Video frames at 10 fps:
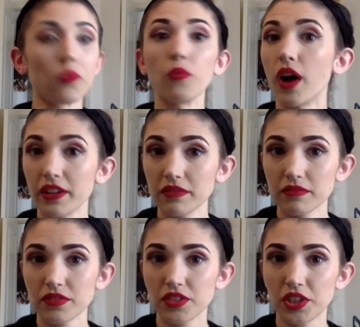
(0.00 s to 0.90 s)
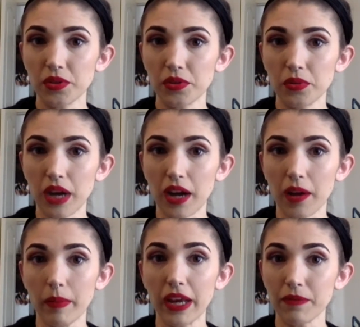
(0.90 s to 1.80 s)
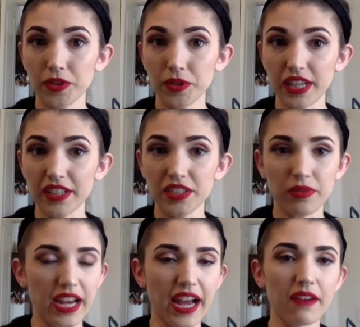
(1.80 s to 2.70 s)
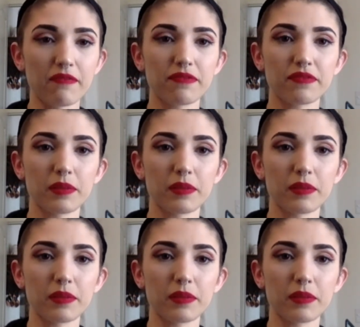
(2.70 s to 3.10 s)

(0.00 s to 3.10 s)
one to make up for Thursday, so I have